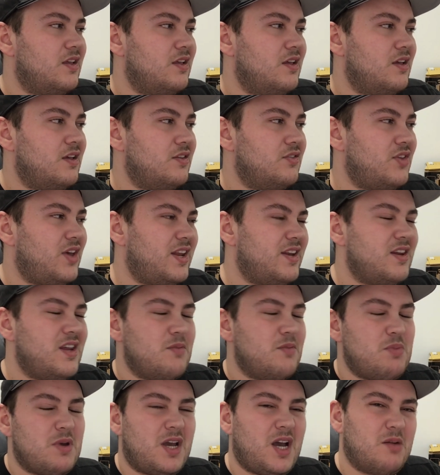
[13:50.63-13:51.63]
then
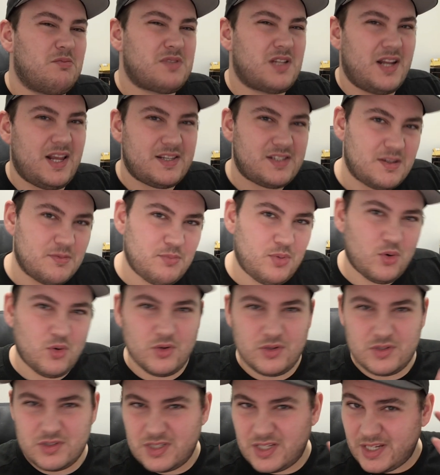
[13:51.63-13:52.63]
it becomes less
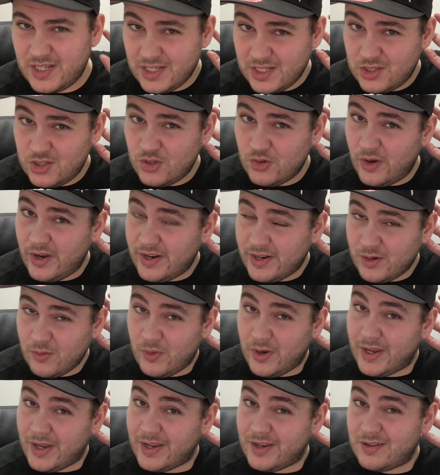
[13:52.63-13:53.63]
important to EQ
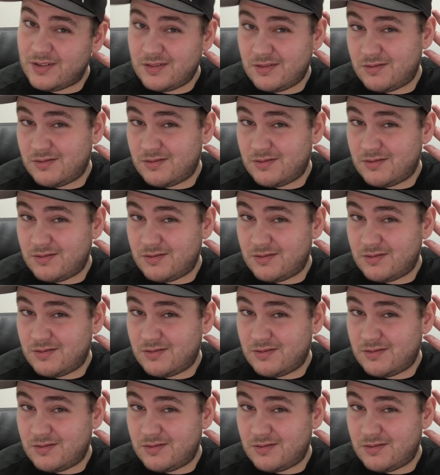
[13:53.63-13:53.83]
anyway.